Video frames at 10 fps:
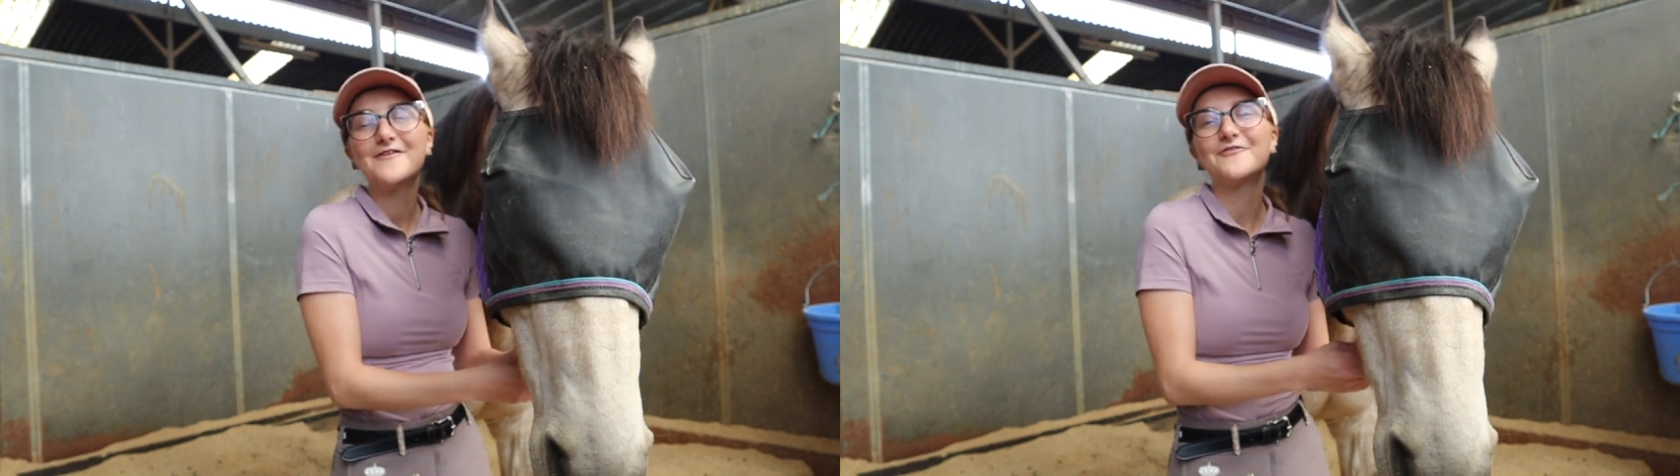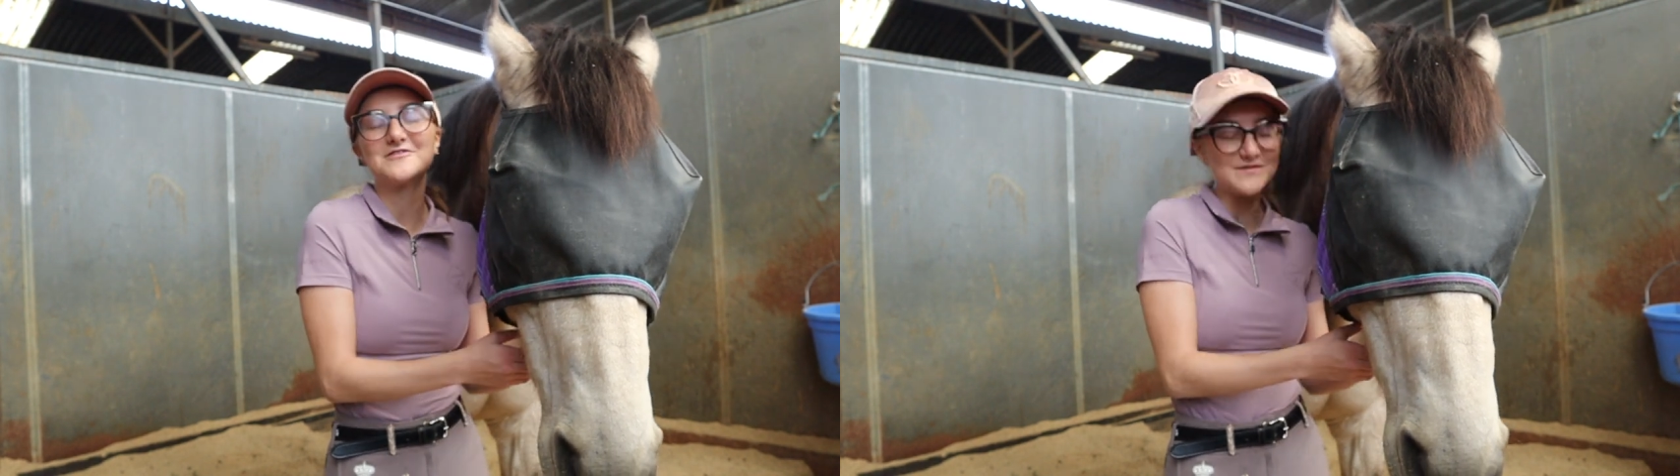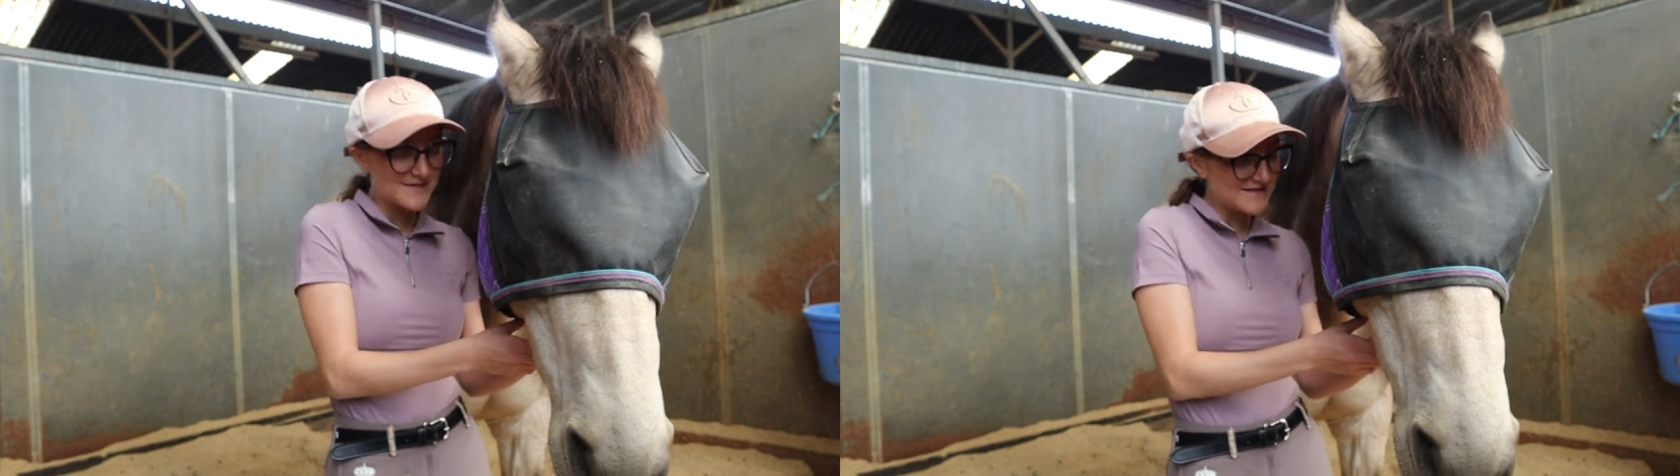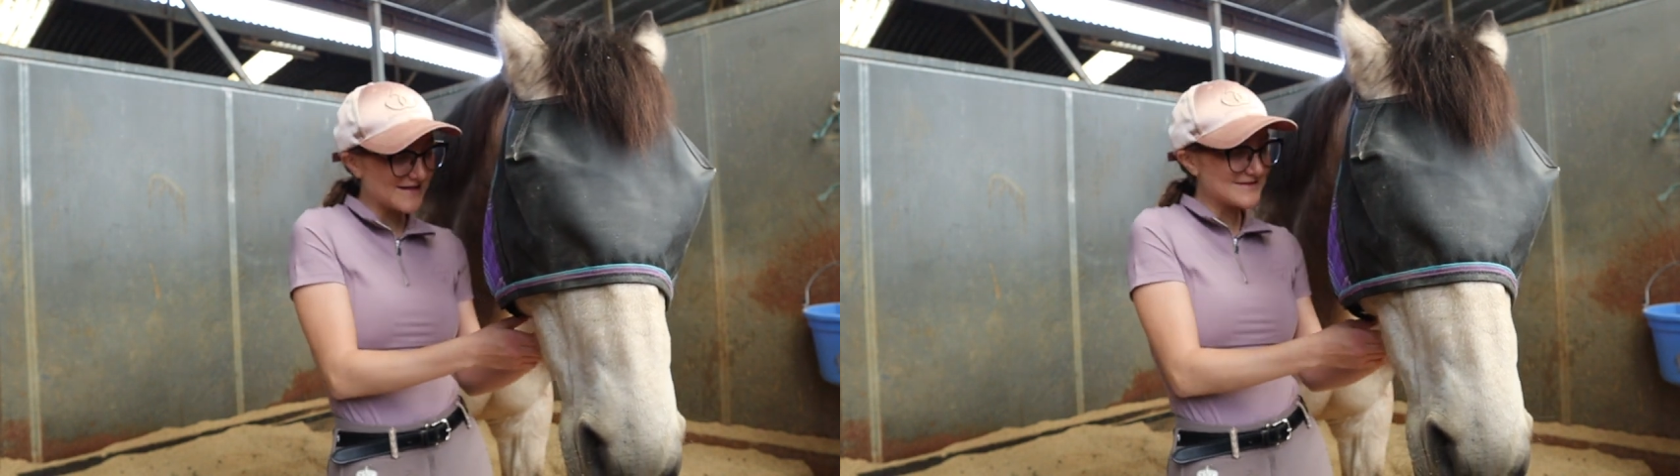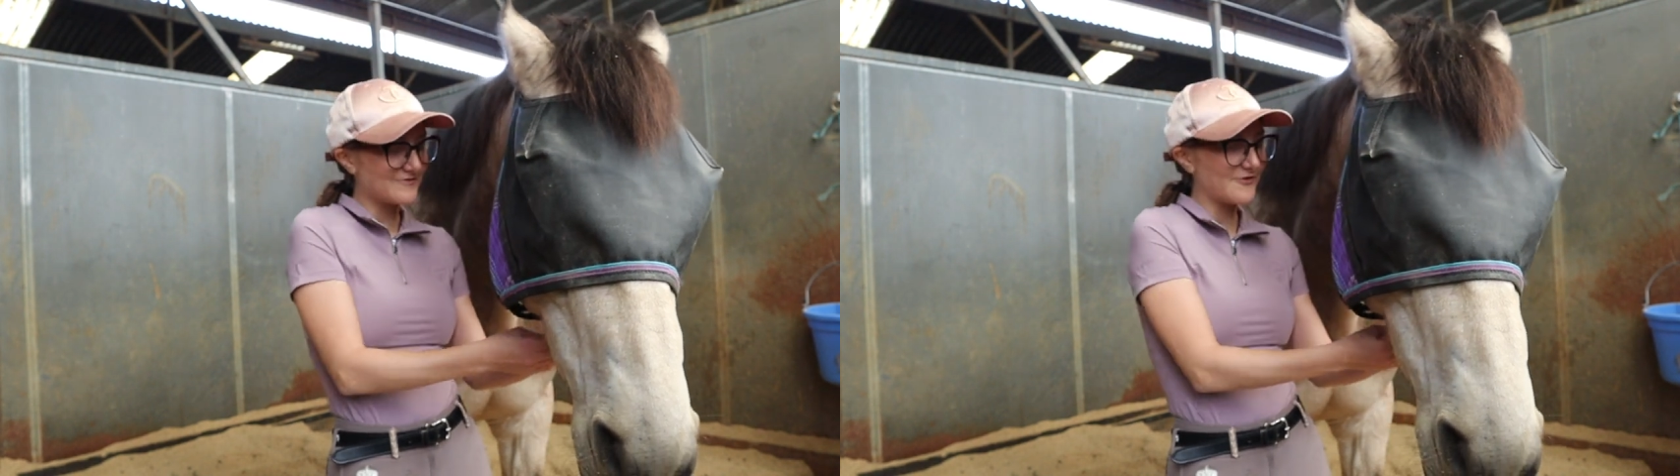First I'm going to take
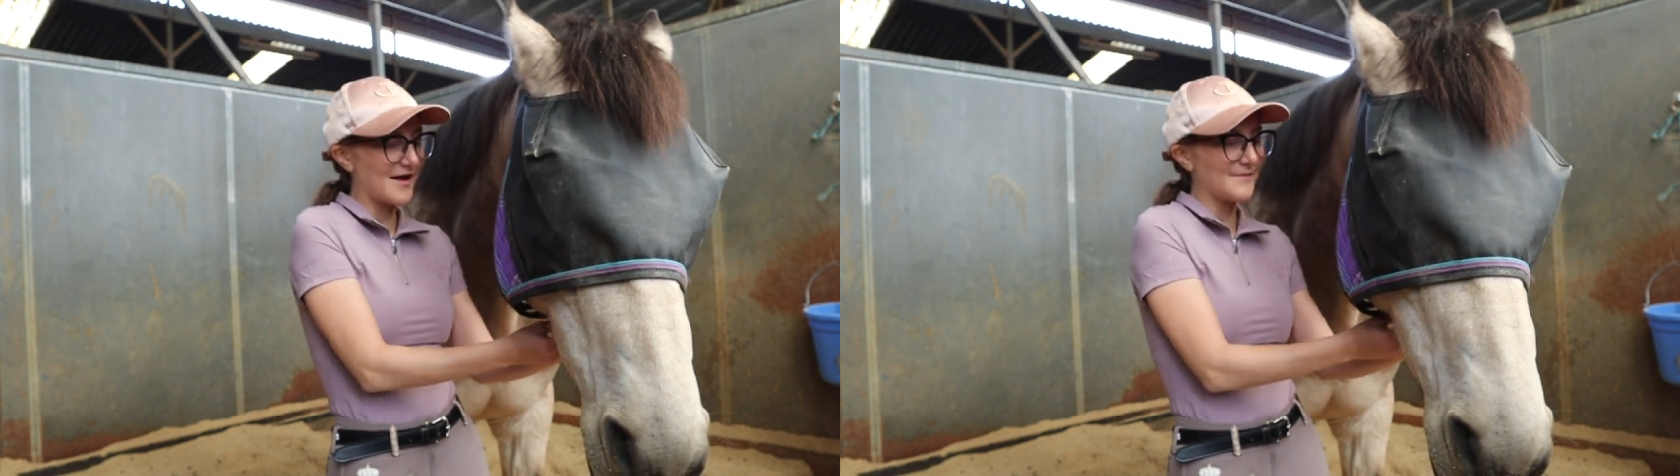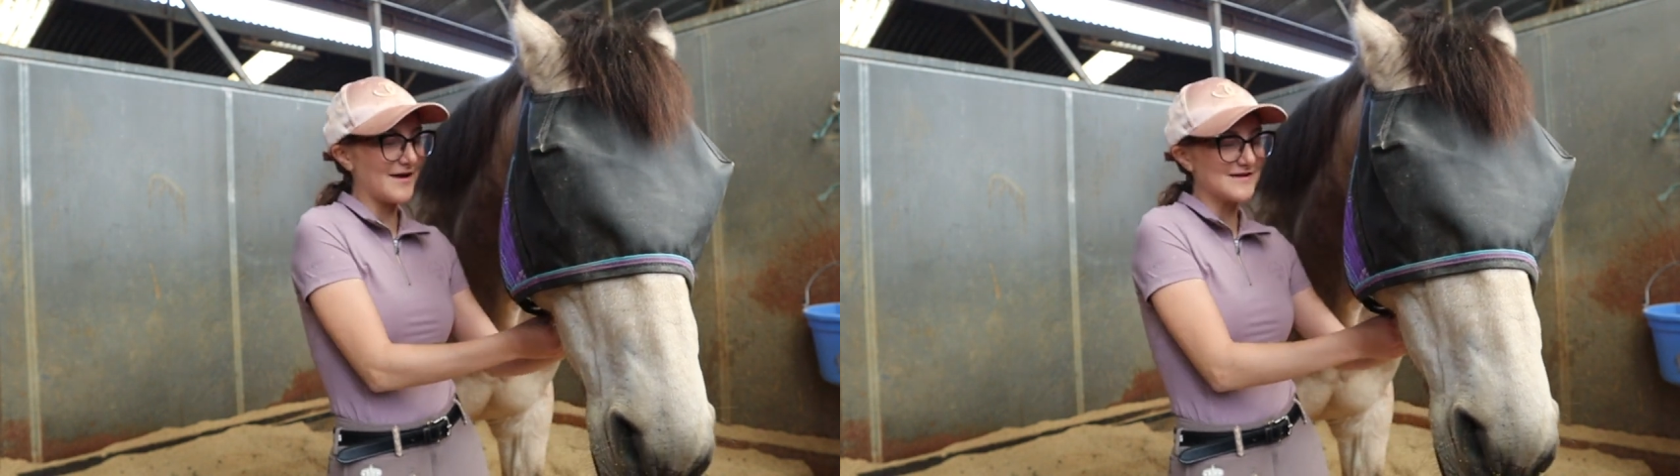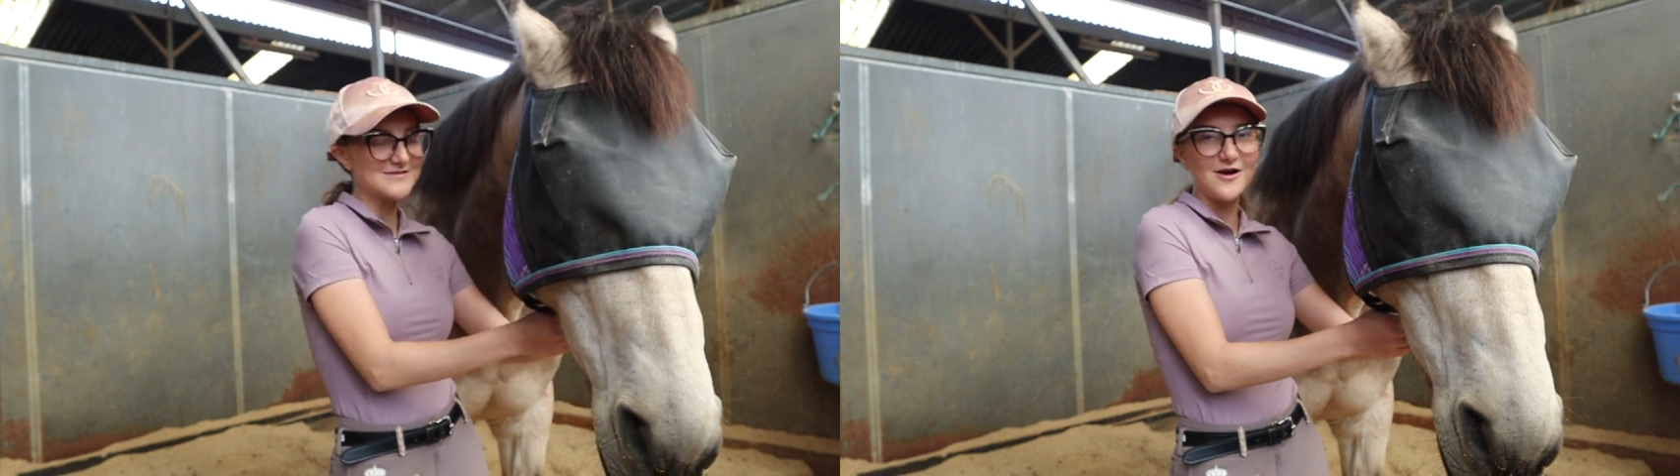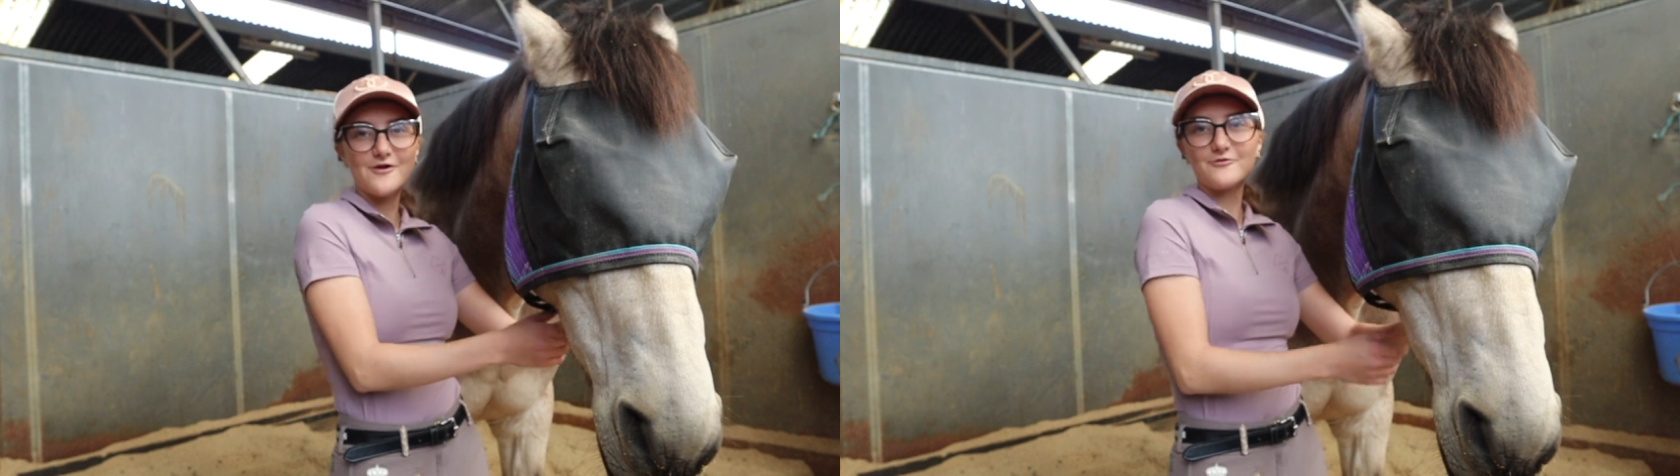his fly mask off.